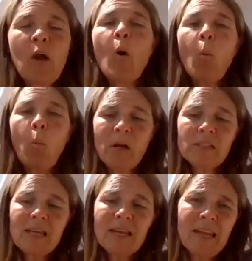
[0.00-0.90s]

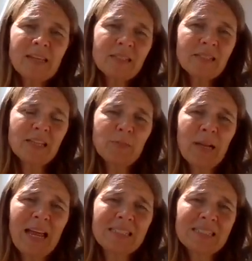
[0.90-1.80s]
Once that needs
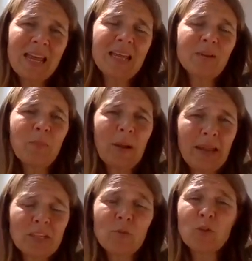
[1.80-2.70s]
assessment has taken
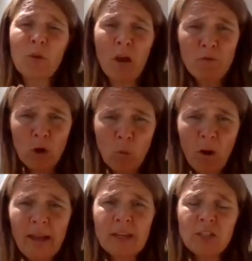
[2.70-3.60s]
place, which we are
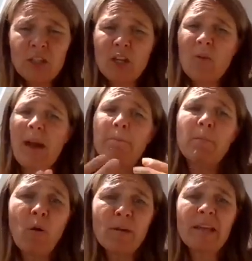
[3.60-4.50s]
required to do, and
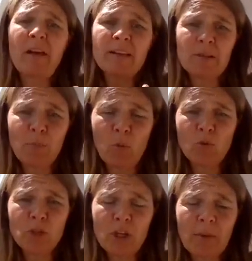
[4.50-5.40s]
morally I
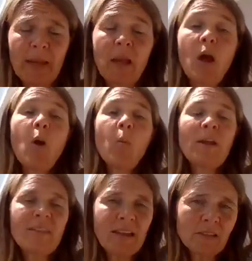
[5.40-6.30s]
support doing,
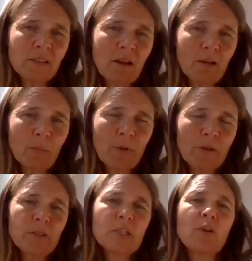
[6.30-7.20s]
we then start the
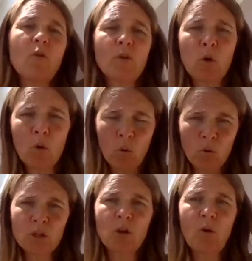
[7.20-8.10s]
process of a
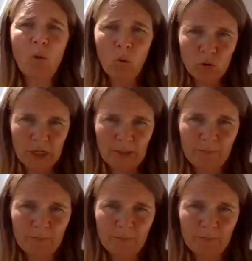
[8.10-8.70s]
court order.